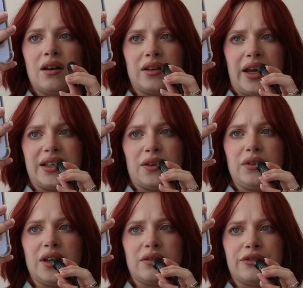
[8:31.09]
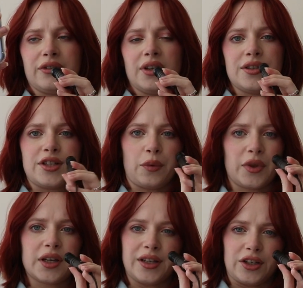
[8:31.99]
Okay, then we have
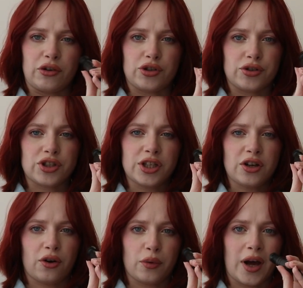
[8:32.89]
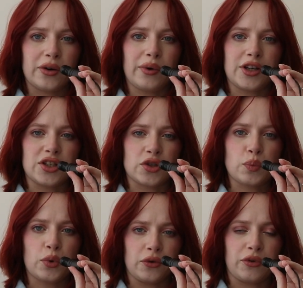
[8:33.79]
something that I don't usually talk about, which is
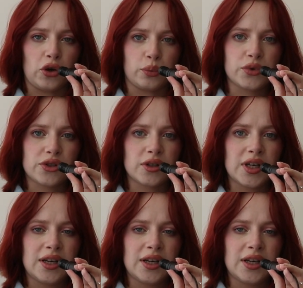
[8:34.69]
perfumes.